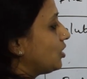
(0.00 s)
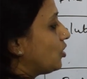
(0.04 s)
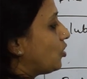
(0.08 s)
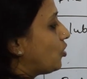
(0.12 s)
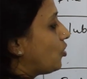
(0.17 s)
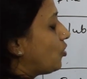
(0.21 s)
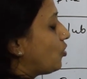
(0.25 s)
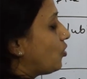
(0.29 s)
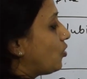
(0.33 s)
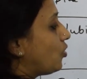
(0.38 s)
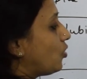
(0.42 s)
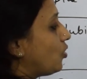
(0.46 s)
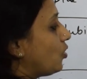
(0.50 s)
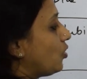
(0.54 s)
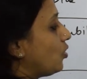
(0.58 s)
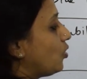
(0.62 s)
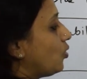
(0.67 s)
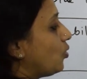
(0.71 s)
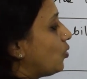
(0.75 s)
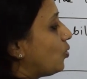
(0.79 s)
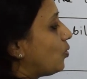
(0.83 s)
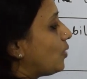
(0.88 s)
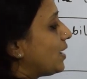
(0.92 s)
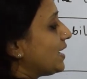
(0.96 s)
or
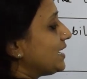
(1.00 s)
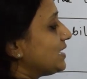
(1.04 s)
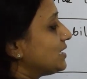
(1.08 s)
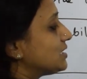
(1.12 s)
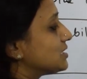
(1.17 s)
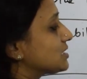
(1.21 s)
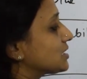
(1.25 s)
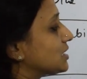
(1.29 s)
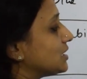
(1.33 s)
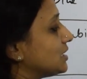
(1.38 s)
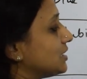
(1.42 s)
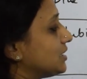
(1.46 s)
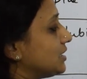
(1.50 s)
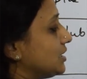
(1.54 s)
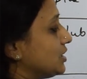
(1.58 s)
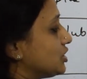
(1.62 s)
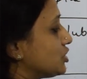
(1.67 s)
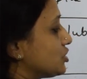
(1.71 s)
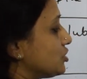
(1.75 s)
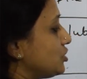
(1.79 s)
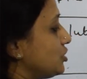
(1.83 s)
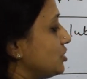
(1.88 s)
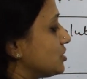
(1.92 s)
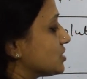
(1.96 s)
violet
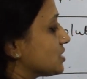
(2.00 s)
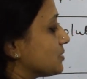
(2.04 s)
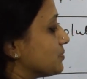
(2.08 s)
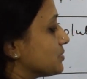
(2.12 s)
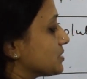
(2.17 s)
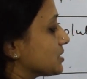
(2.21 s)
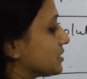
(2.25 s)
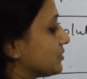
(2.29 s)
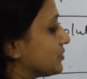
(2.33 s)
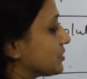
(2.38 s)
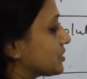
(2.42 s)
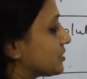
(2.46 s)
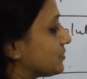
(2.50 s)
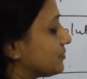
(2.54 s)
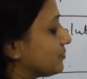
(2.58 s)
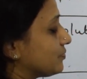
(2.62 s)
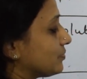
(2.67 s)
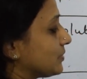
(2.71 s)
coloration is observed.